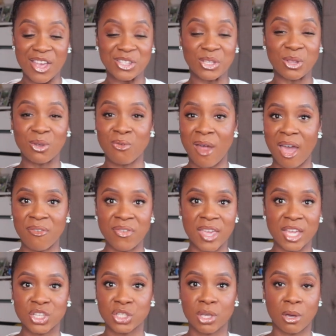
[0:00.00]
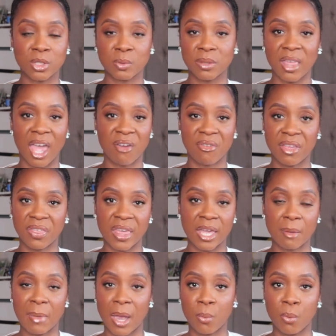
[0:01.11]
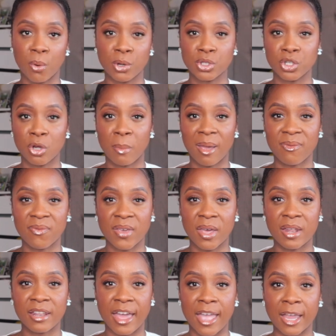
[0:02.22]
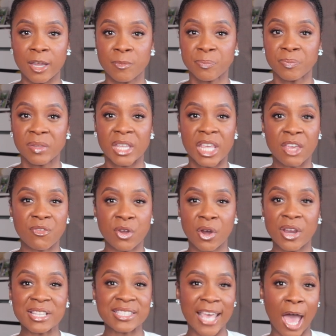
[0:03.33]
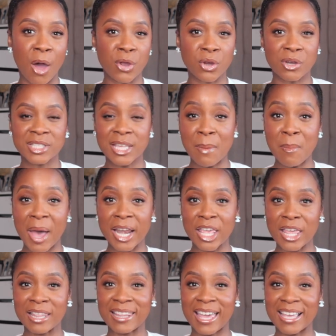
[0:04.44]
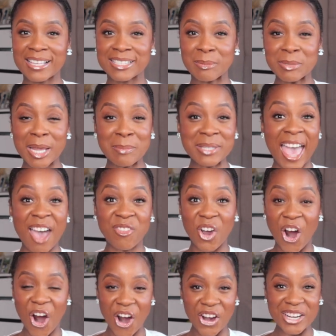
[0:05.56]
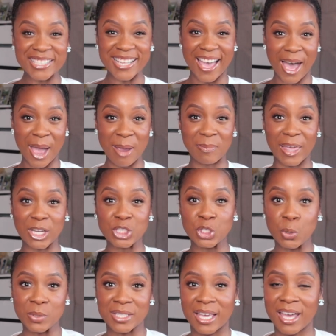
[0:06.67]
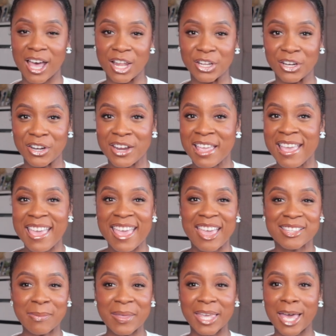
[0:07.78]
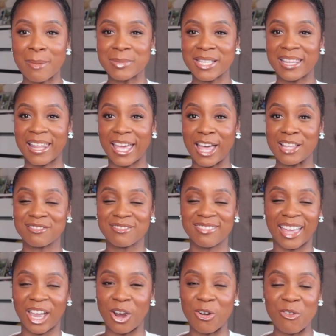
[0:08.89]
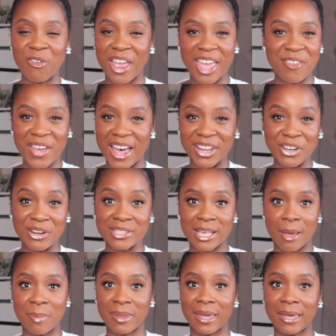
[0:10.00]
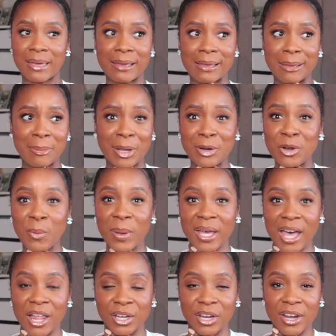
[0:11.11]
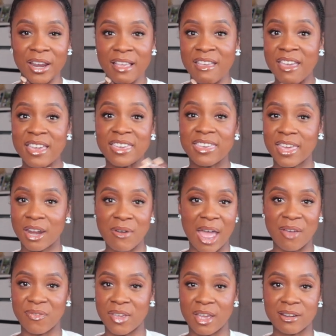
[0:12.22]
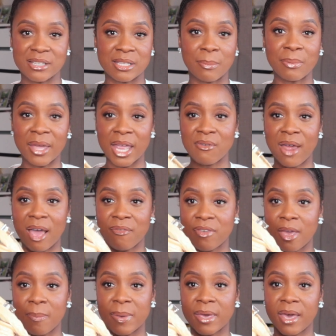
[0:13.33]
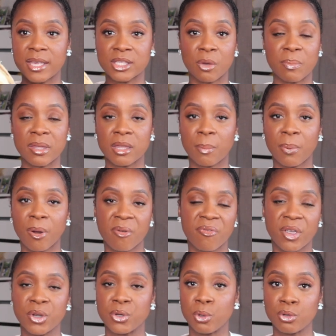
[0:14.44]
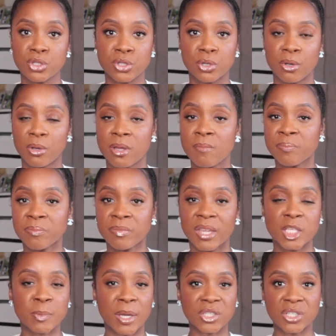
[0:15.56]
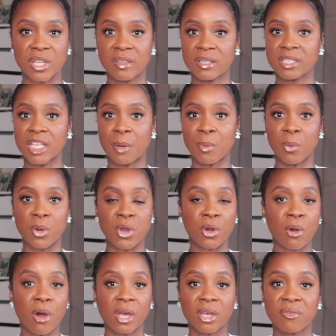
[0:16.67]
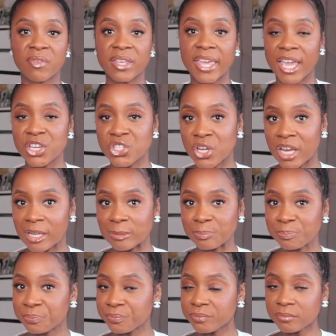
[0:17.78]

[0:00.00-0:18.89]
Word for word: So the raffia just goes with everything in my wardrobe. I feel like if you're in doubt and you're somebody like, sometimes I have a hard time like choosing a color. If something comes in like a like an array of colors, I'll be like, um, I don't know what color. Get a raffia, just a plain raffia because it'll be the perfect neutral, especially in the summer when you're going on vacation.